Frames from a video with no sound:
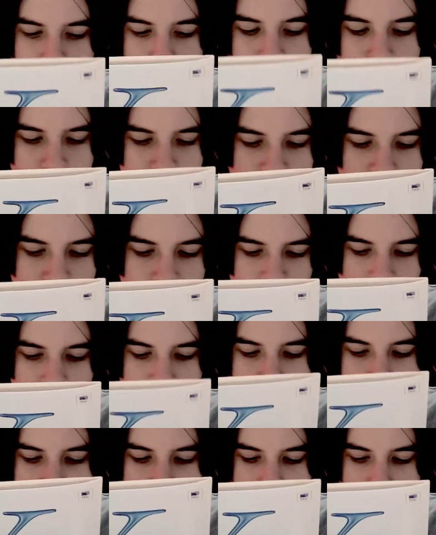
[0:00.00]
new user
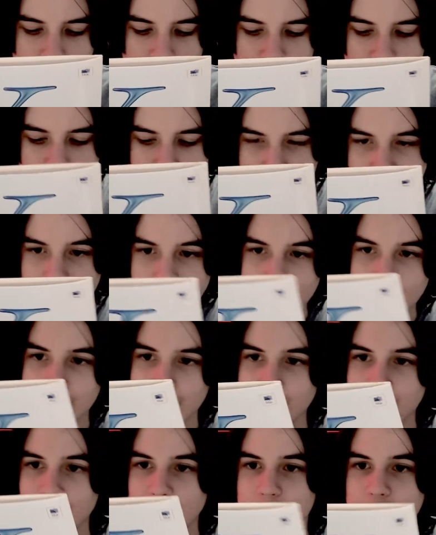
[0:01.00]
interface of macOS
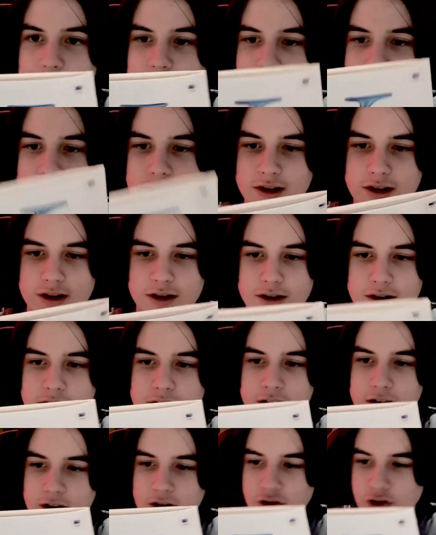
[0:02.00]
10.
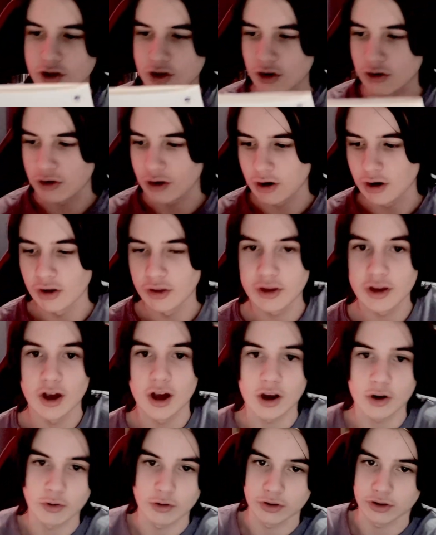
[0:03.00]
And it just shows you all the
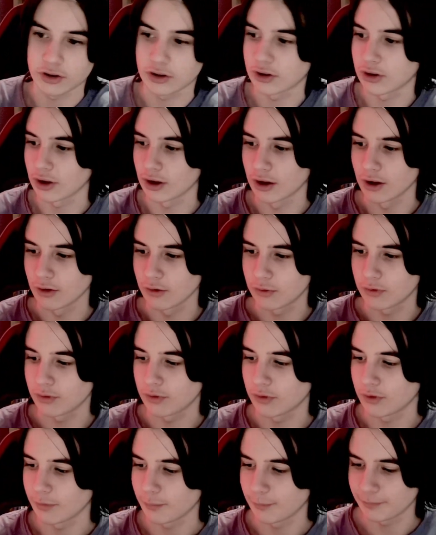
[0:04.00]
Aqua
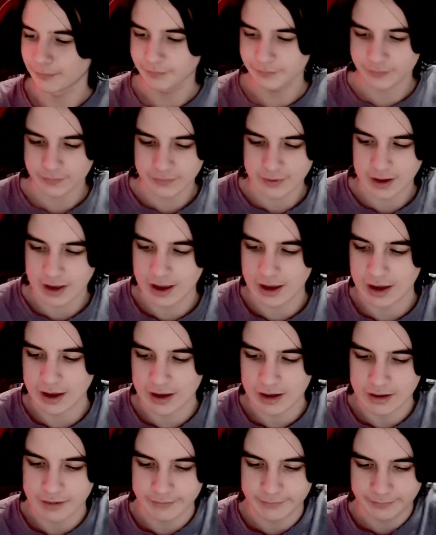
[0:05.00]
stuff.
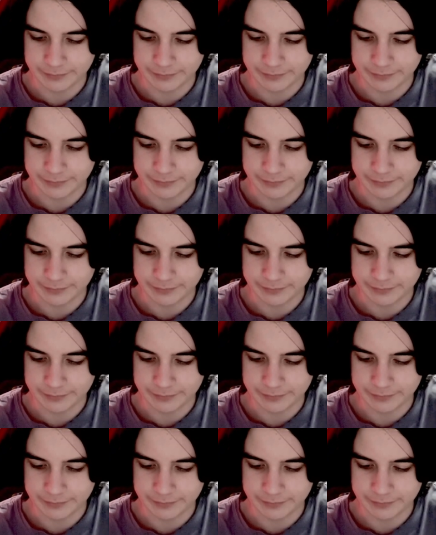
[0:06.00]
Yay.